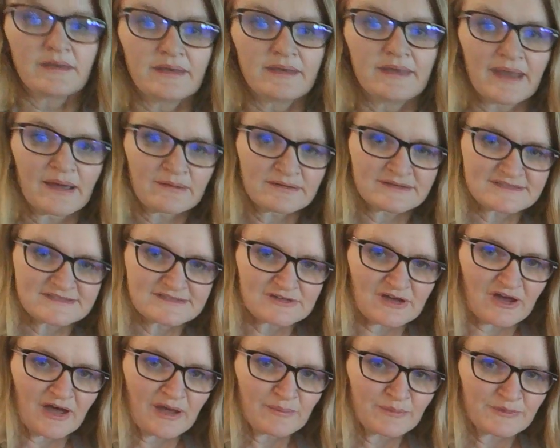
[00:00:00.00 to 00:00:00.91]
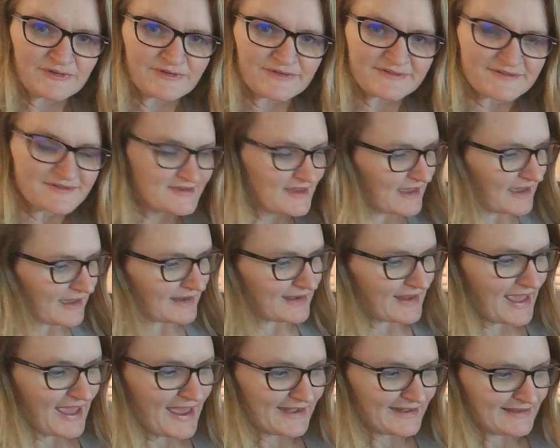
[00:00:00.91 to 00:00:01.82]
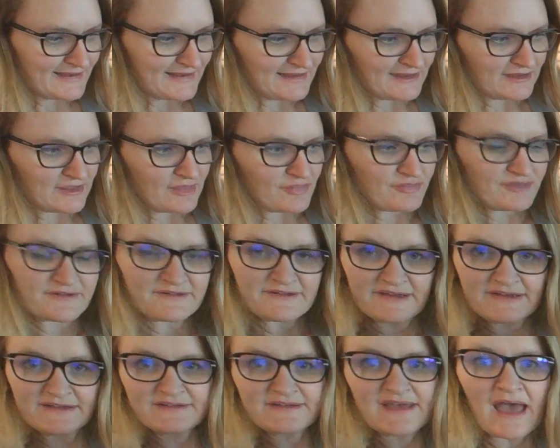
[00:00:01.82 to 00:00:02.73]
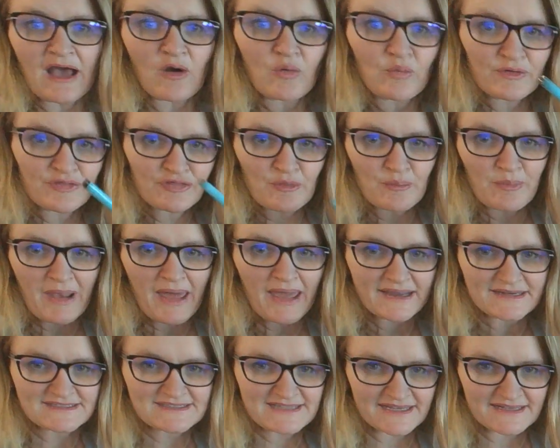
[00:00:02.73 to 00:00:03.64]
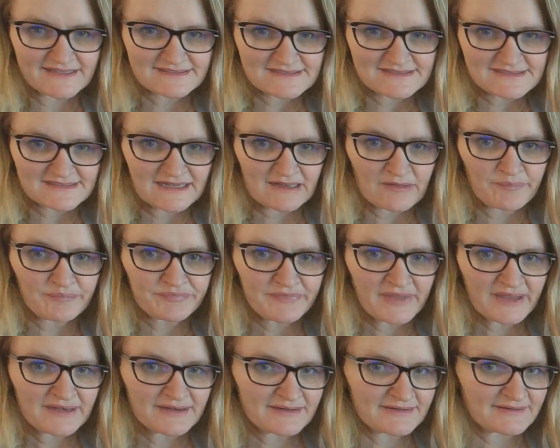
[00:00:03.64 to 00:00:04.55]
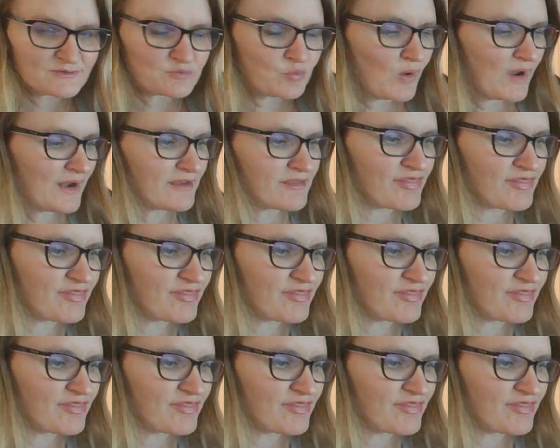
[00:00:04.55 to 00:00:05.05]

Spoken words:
Now it's time to start adding the detail with the black texture, and it is one